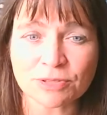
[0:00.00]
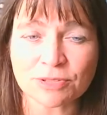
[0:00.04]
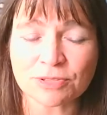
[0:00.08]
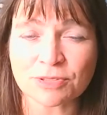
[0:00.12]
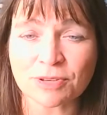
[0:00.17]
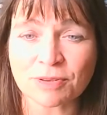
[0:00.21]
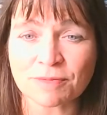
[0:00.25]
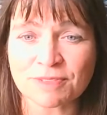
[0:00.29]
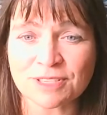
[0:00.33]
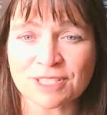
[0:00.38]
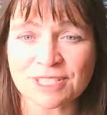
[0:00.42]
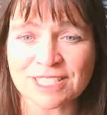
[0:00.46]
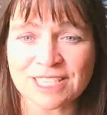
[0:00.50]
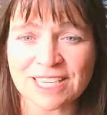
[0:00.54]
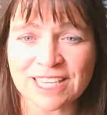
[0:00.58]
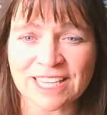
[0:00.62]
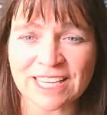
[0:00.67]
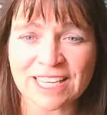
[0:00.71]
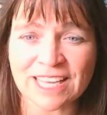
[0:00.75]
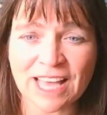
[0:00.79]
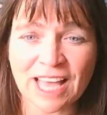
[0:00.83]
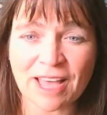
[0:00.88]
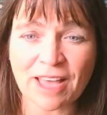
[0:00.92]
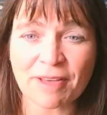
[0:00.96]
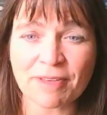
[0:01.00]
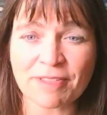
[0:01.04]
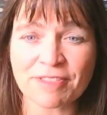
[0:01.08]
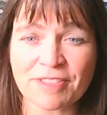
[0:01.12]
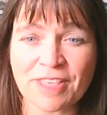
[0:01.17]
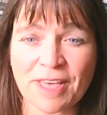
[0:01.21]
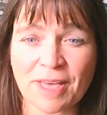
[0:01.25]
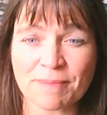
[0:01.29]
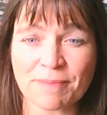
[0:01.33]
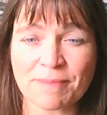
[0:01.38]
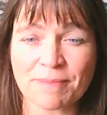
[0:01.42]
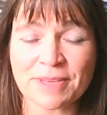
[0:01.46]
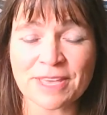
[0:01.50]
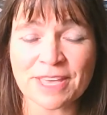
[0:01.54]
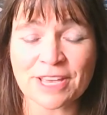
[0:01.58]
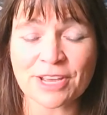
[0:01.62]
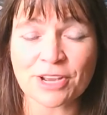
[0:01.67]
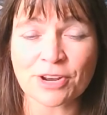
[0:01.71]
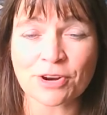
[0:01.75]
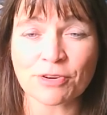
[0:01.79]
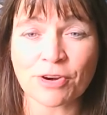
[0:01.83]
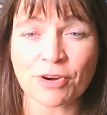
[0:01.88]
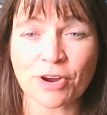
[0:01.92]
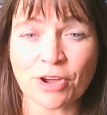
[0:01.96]
because obviously they're
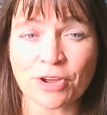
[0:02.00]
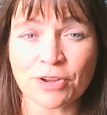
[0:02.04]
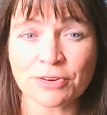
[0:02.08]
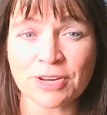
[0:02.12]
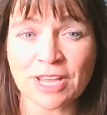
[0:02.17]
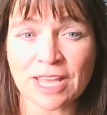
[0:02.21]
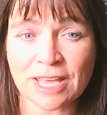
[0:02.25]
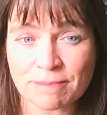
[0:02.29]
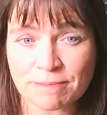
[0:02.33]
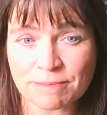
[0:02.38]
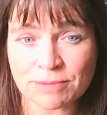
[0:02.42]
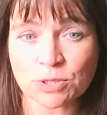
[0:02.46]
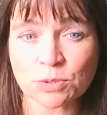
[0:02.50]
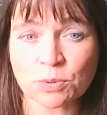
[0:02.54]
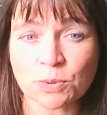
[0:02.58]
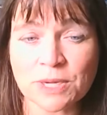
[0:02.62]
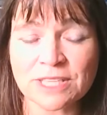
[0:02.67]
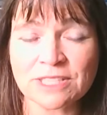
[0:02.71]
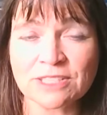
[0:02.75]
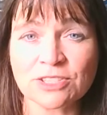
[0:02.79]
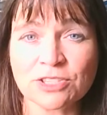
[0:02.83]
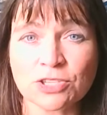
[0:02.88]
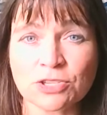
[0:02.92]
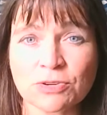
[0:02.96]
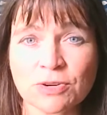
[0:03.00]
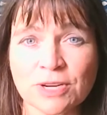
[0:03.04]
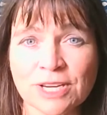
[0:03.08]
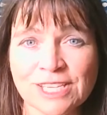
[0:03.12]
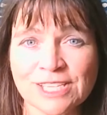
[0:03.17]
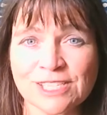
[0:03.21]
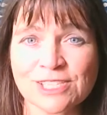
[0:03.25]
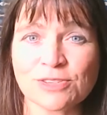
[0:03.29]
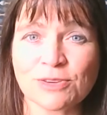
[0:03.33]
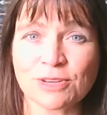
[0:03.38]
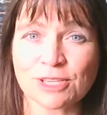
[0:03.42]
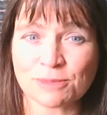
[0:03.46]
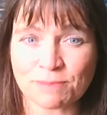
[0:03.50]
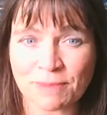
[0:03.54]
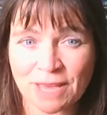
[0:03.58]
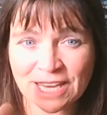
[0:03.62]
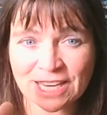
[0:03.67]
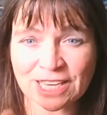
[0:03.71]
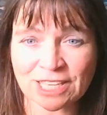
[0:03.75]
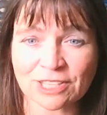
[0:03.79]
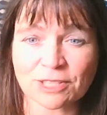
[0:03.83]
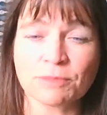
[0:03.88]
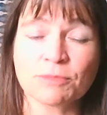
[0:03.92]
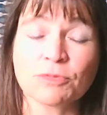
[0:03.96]
being grown in between the trees, so it's
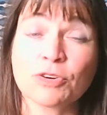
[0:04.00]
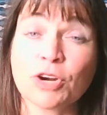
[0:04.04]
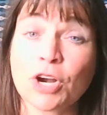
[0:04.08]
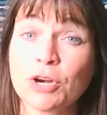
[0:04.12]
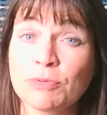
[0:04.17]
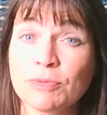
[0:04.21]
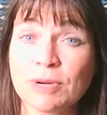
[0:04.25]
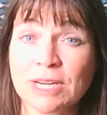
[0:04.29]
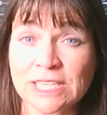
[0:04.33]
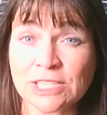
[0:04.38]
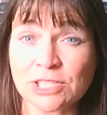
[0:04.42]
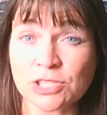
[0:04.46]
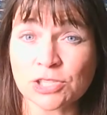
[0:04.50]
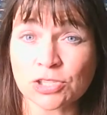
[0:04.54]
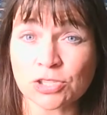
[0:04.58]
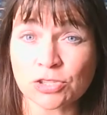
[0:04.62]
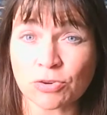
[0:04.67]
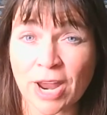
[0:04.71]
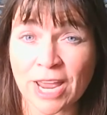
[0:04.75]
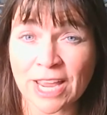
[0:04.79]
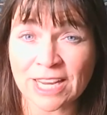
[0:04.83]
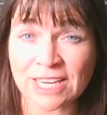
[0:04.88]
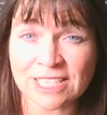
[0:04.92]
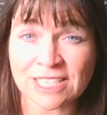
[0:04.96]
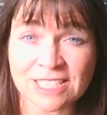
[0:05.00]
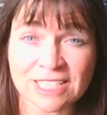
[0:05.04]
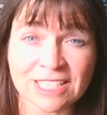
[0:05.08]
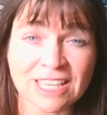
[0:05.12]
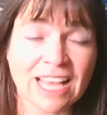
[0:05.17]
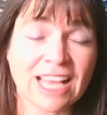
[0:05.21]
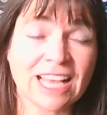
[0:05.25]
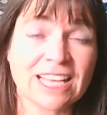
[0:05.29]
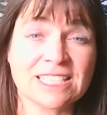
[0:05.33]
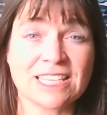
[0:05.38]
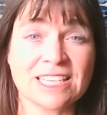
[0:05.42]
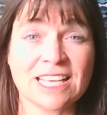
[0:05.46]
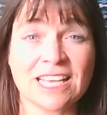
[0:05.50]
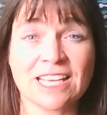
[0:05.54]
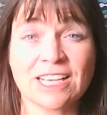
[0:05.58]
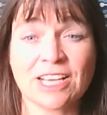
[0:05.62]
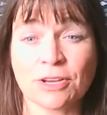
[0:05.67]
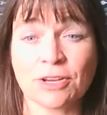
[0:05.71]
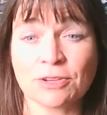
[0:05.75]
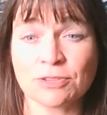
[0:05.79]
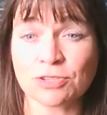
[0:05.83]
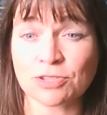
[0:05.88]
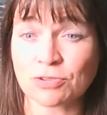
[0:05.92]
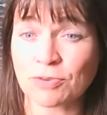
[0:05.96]
making them grow really straight as they
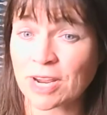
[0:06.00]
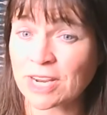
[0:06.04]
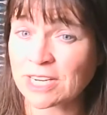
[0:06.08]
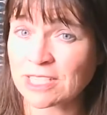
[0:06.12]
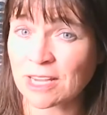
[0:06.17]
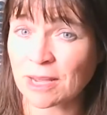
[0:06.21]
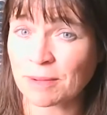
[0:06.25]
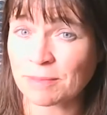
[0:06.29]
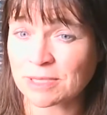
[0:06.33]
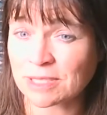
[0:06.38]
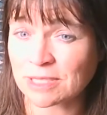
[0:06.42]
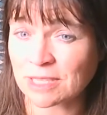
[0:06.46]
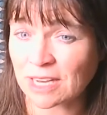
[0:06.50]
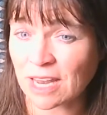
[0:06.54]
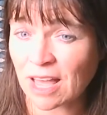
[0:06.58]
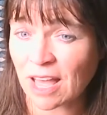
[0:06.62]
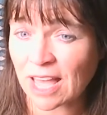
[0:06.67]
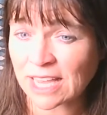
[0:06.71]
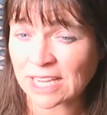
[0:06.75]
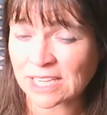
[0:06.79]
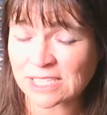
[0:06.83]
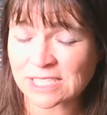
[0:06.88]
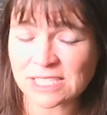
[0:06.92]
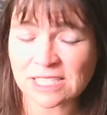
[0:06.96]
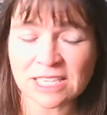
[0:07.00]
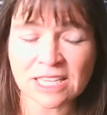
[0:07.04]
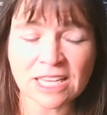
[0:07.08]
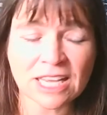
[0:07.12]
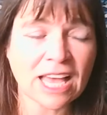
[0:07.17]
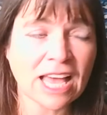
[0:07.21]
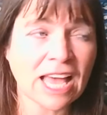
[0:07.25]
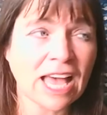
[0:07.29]
go straight up to the light.